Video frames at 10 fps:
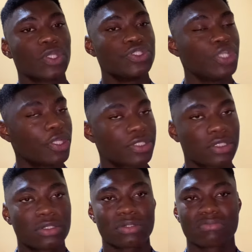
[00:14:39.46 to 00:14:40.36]

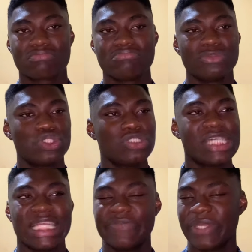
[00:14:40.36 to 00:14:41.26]
just do
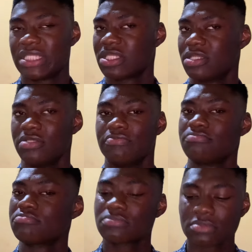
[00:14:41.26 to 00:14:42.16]
that basically.
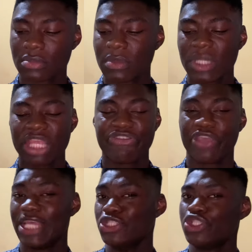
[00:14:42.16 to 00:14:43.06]
If
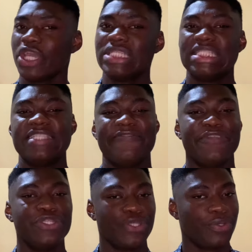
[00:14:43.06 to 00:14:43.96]
you enjoyed this
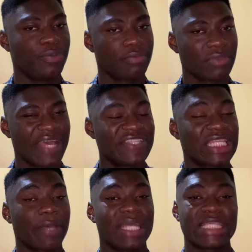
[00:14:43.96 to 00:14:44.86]
video, I've
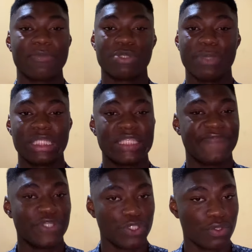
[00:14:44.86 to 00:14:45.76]
taken my time to make this
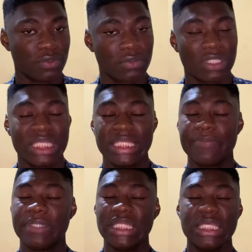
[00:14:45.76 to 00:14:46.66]
video.
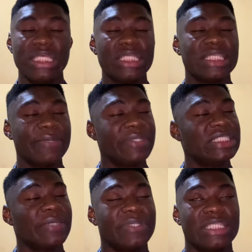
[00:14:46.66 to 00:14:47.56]
Please like
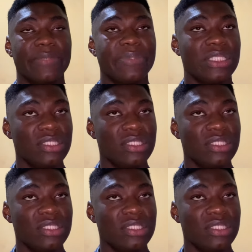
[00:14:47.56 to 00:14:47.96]
this video,